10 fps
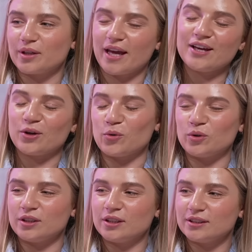get it
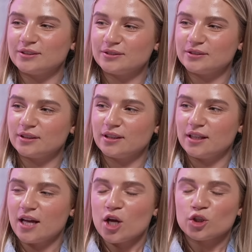going. Keeping it
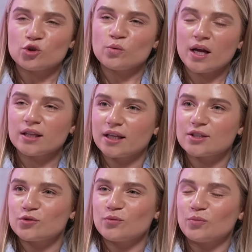alive. Do you know what I
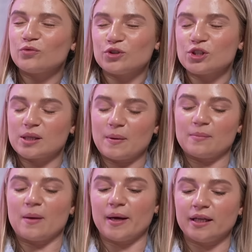think? just came
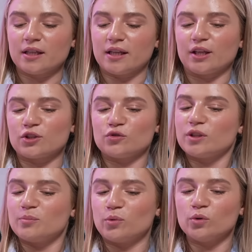into my mind? I think it's
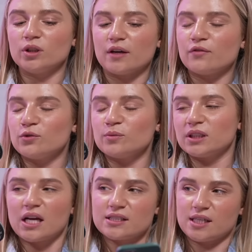really important. You never know when
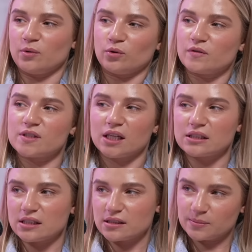the last time you're going to have
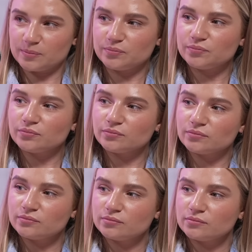sex is.
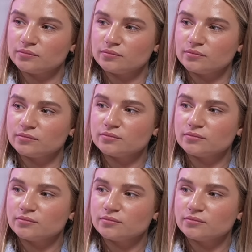And I'll be at it all the